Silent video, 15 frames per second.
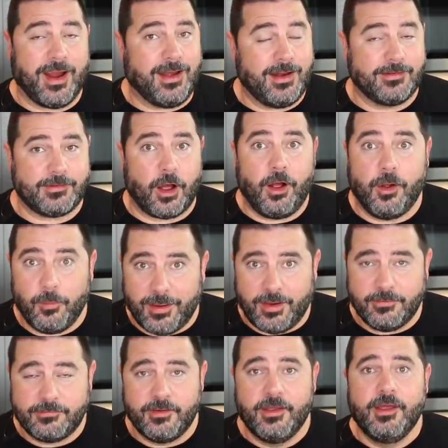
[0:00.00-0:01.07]
And as
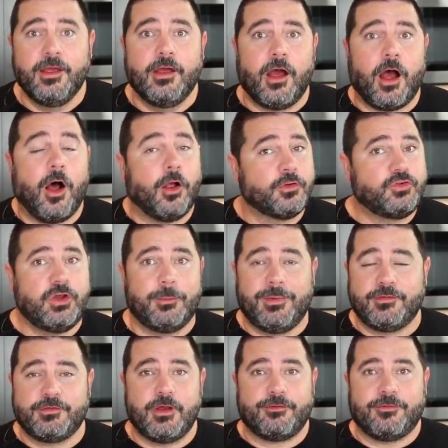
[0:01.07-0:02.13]
always, all
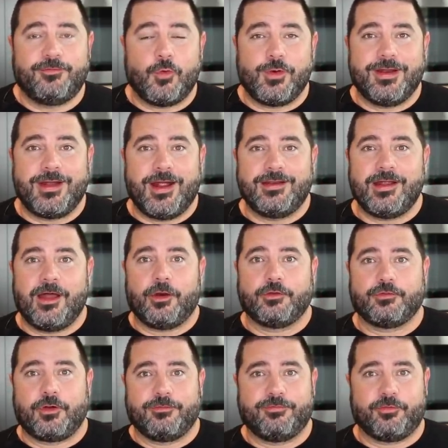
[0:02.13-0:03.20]
shipments over
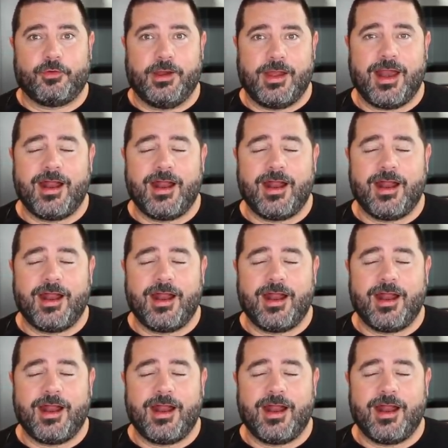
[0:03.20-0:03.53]
$49 are free.